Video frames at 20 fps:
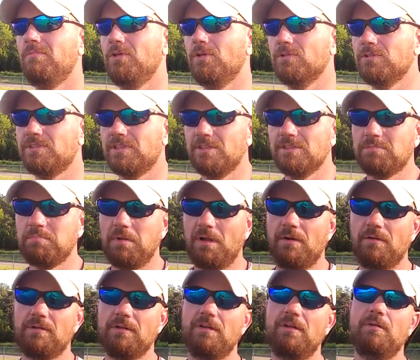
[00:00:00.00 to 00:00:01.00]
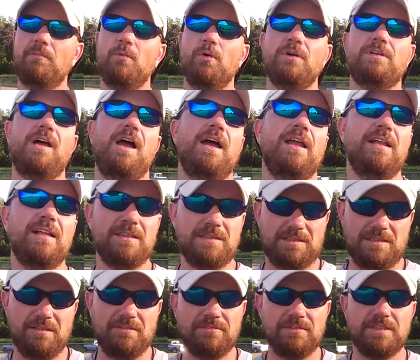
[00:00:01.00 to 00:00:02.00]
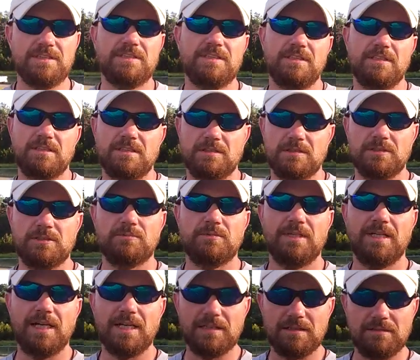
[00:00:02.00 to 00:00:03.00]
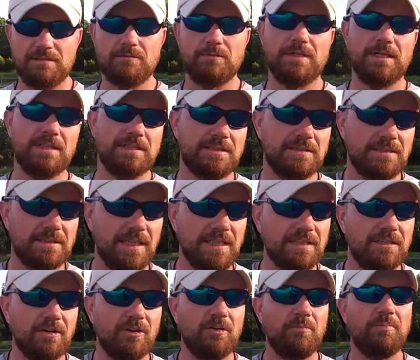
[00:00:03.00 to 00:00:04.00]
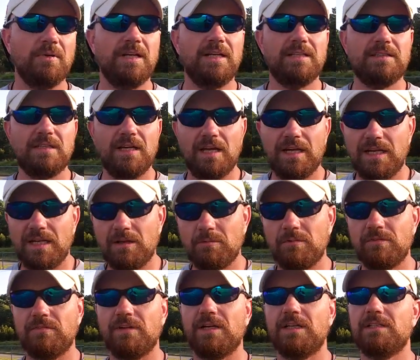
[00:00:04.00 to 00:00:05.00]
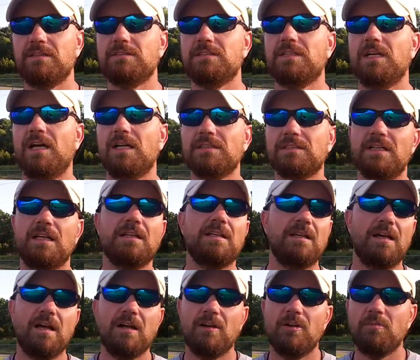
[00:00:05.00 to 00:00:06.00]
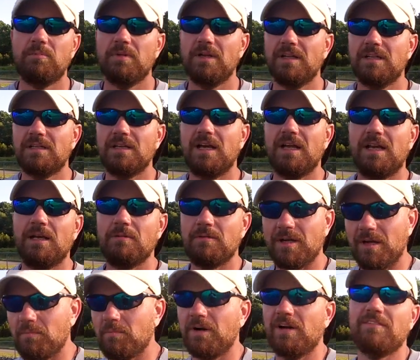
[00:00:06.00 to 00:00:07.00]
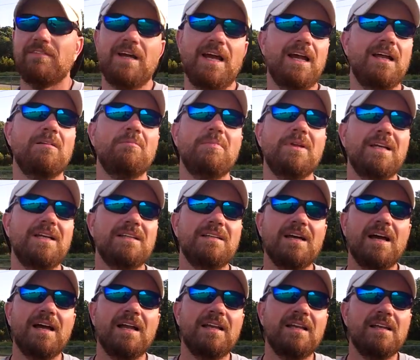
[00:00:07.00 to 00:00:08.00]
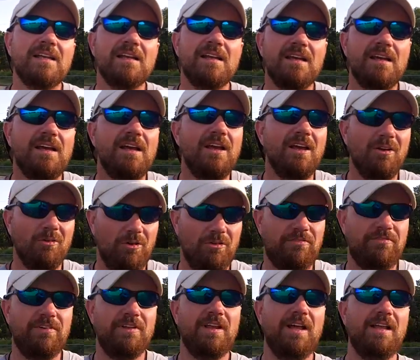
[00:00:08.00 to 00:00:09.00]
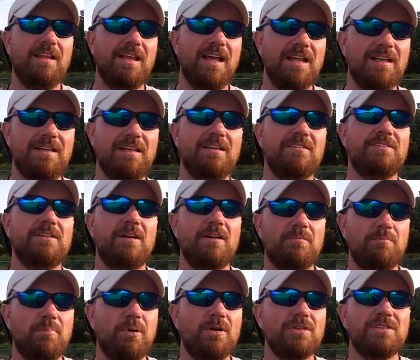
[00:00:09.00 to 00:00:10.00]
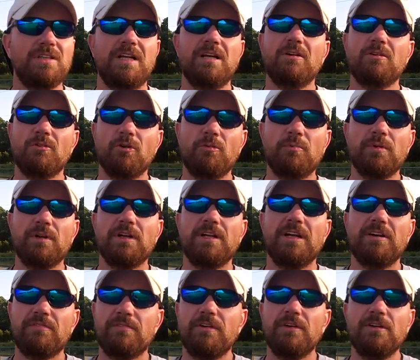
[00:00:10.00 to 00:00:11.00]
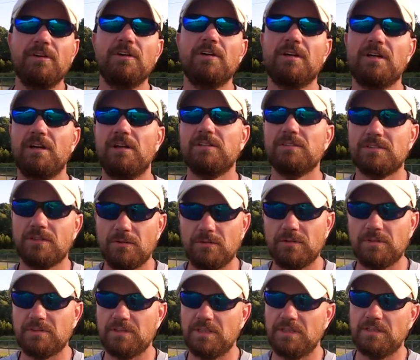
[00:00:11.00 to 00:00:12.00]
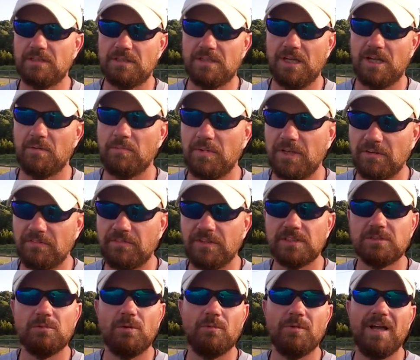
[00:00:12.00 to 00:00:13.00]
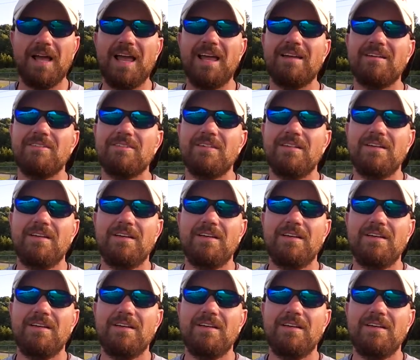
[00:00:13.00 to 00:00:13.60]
You'll see us play with a little more tight end stuff this year. So we got Jake Turner playing tight end. We've got Scott Santiago playing tight end. We've got Brevin Allen playing tight end. I feel like that gives our personnel grouping a different look, and also it kind of benefits what we have.